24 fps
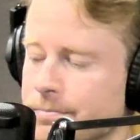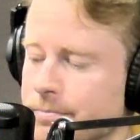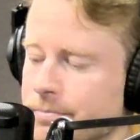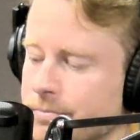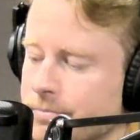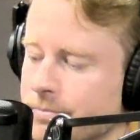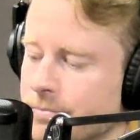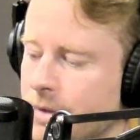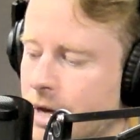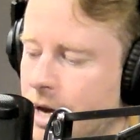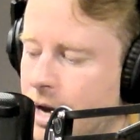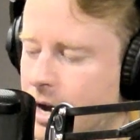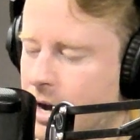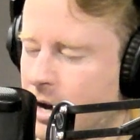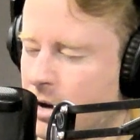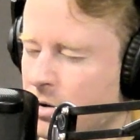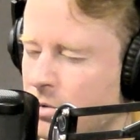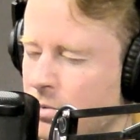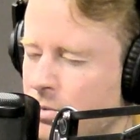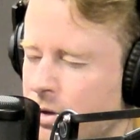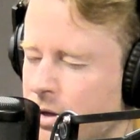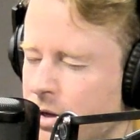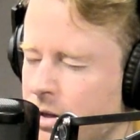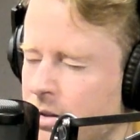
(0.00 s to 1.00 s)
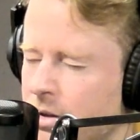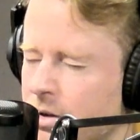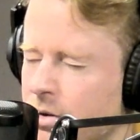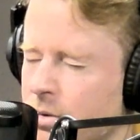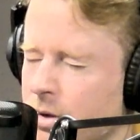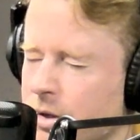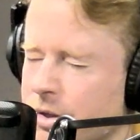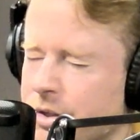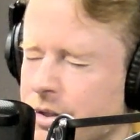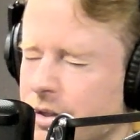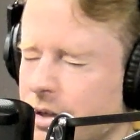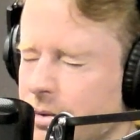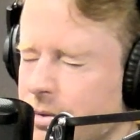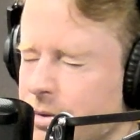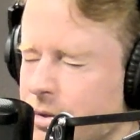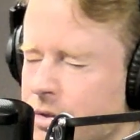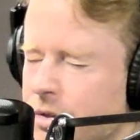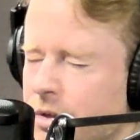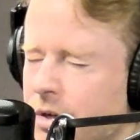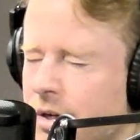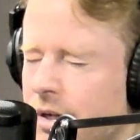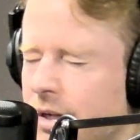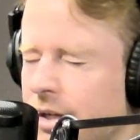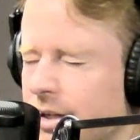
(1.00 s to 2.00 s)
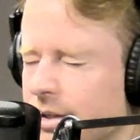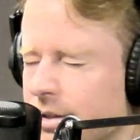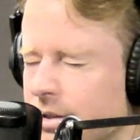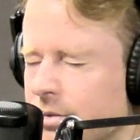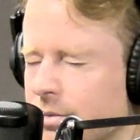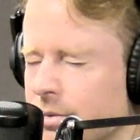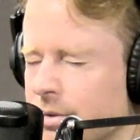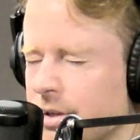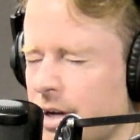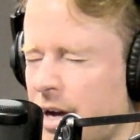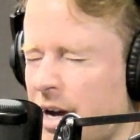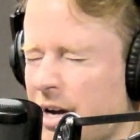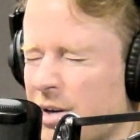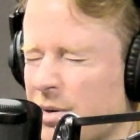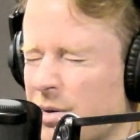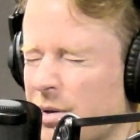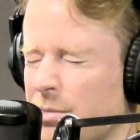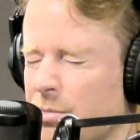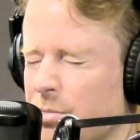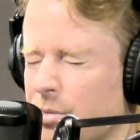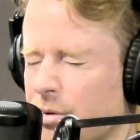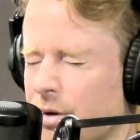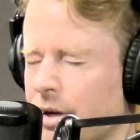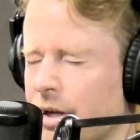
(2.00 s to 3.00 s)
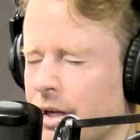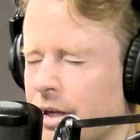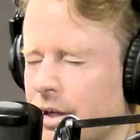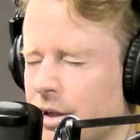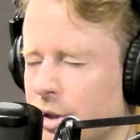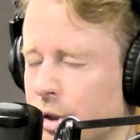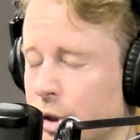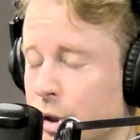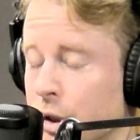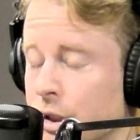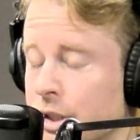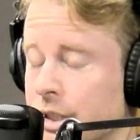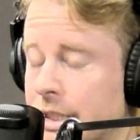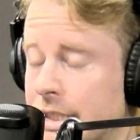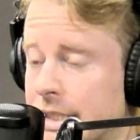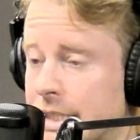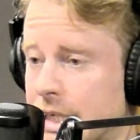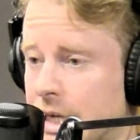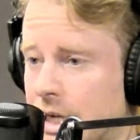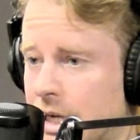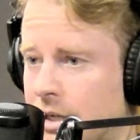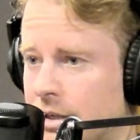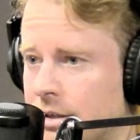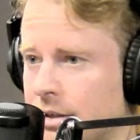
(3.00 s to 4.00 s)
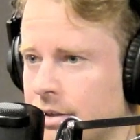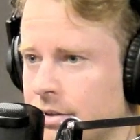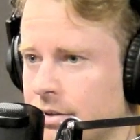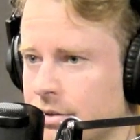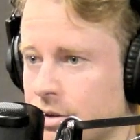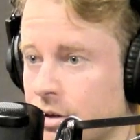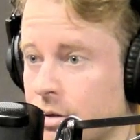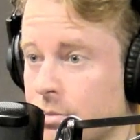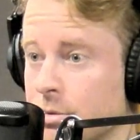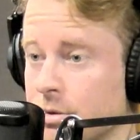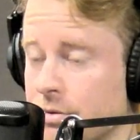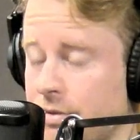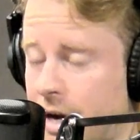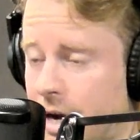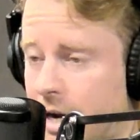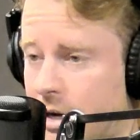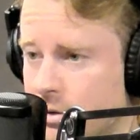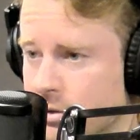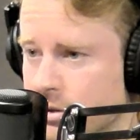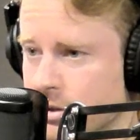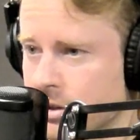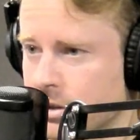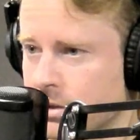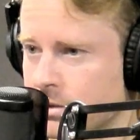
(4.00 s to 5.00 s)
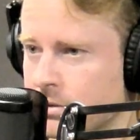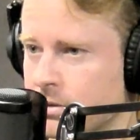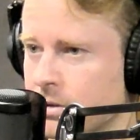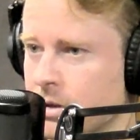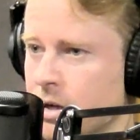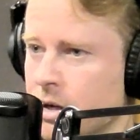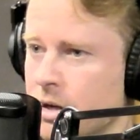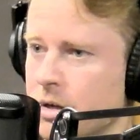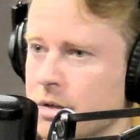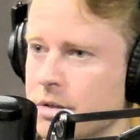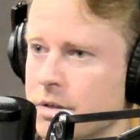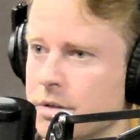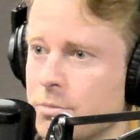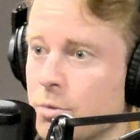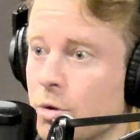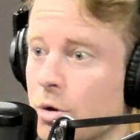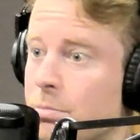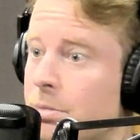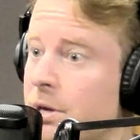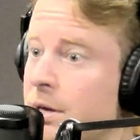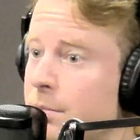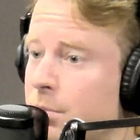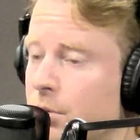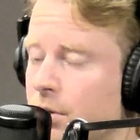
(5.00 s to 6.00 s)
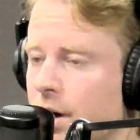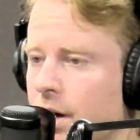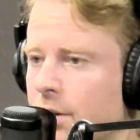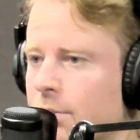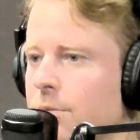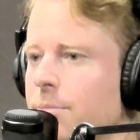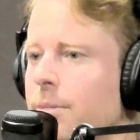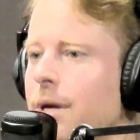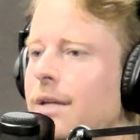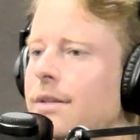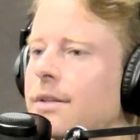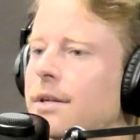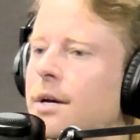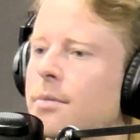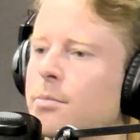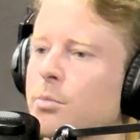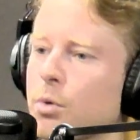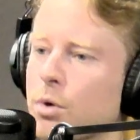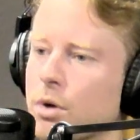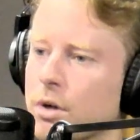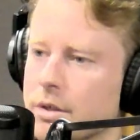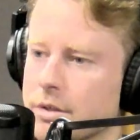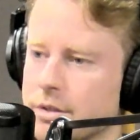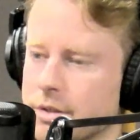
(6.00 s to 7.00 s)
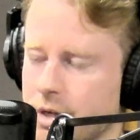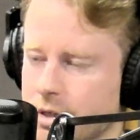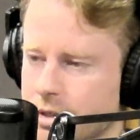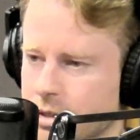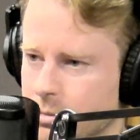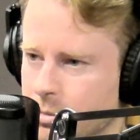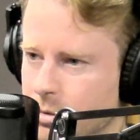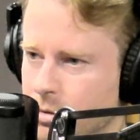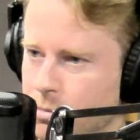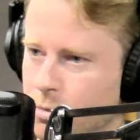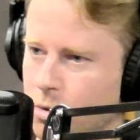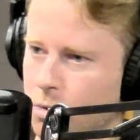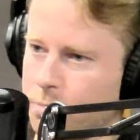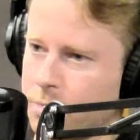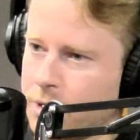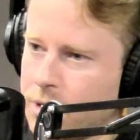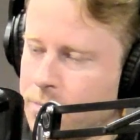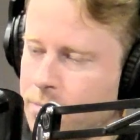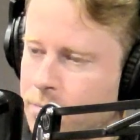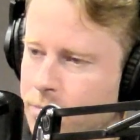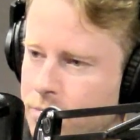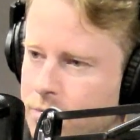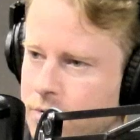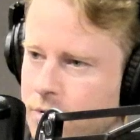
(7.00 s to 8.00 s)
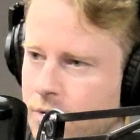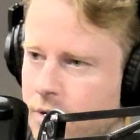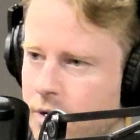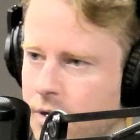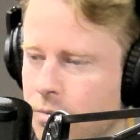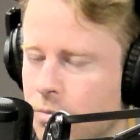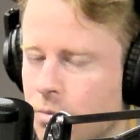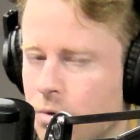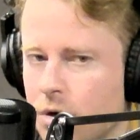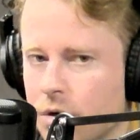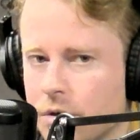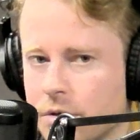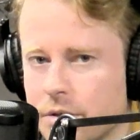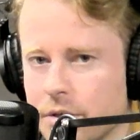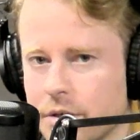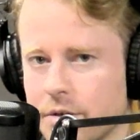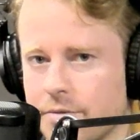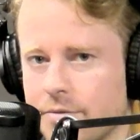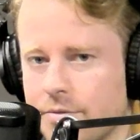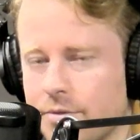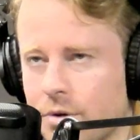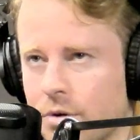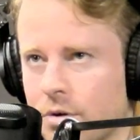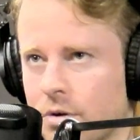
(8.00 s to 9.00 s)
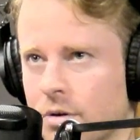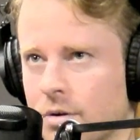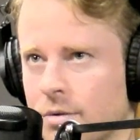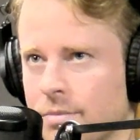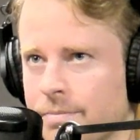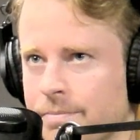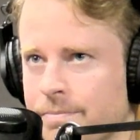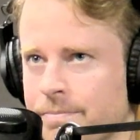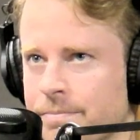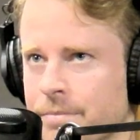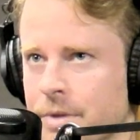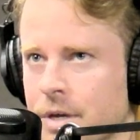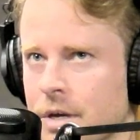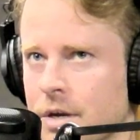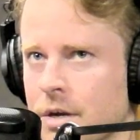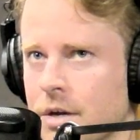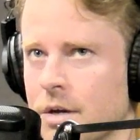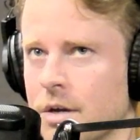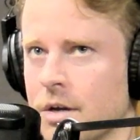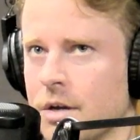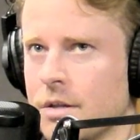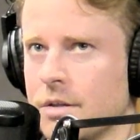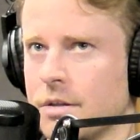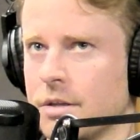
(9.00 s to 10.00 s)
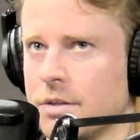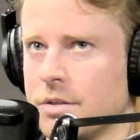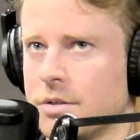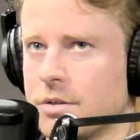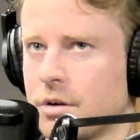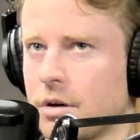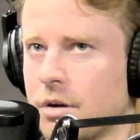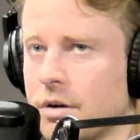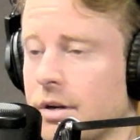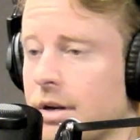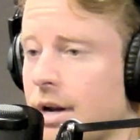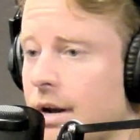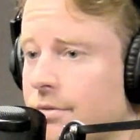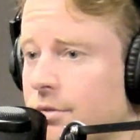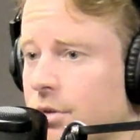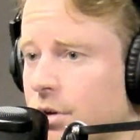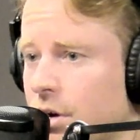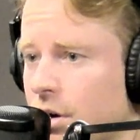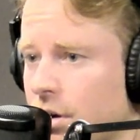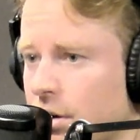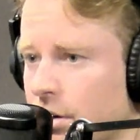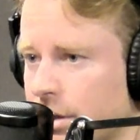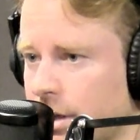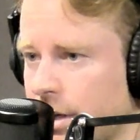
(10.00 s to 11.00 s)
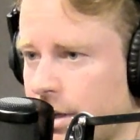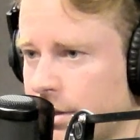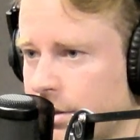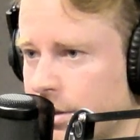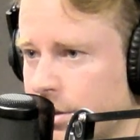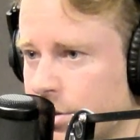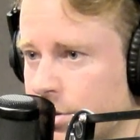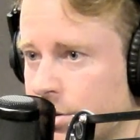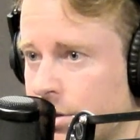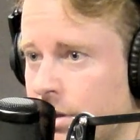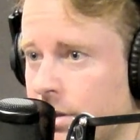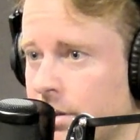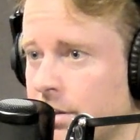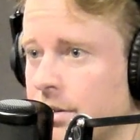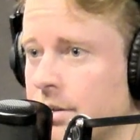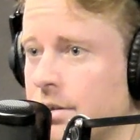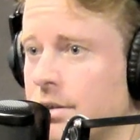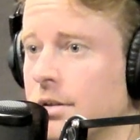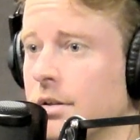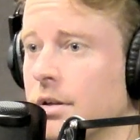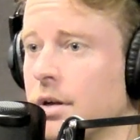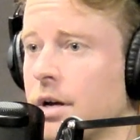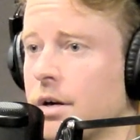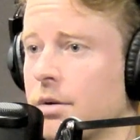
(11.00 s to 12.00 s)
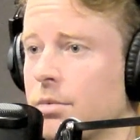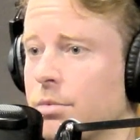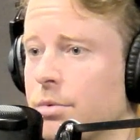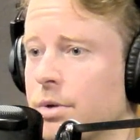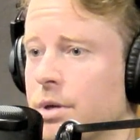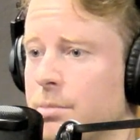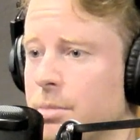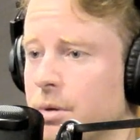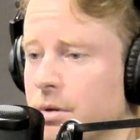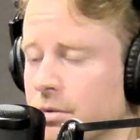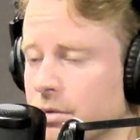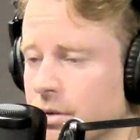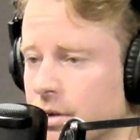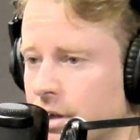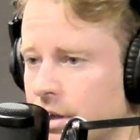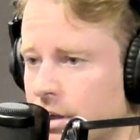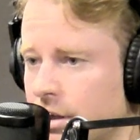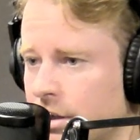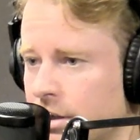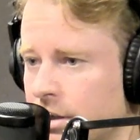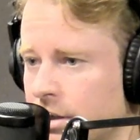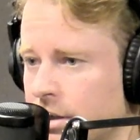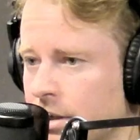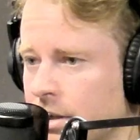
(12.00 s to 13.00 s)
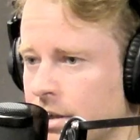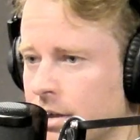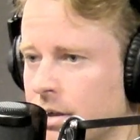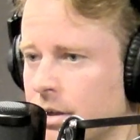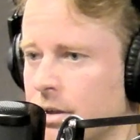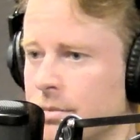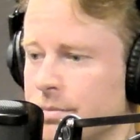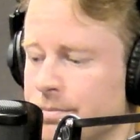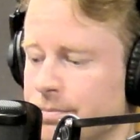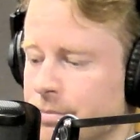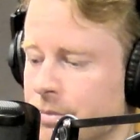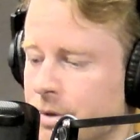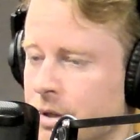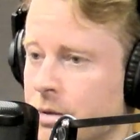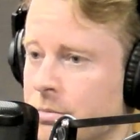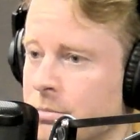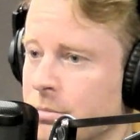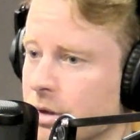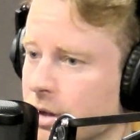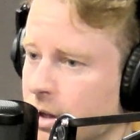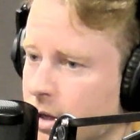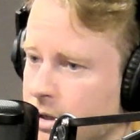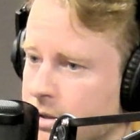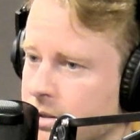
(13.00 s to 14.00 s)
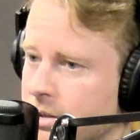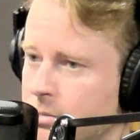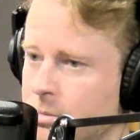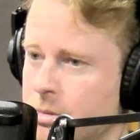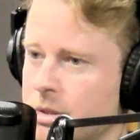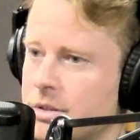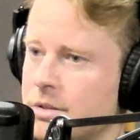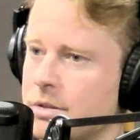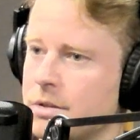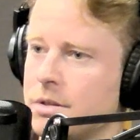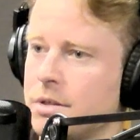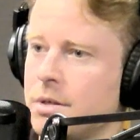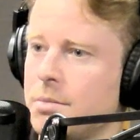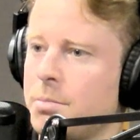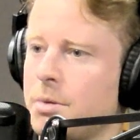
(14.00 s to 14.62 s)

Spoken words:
The question I was trying to answer was, how do we bring good design in terms of housing to more people? How do we make that more accessible to more people? So I had worked at a firm that started after Hurricane Katrina, that did a lot of rebuilding in Biloxi, Mississippi.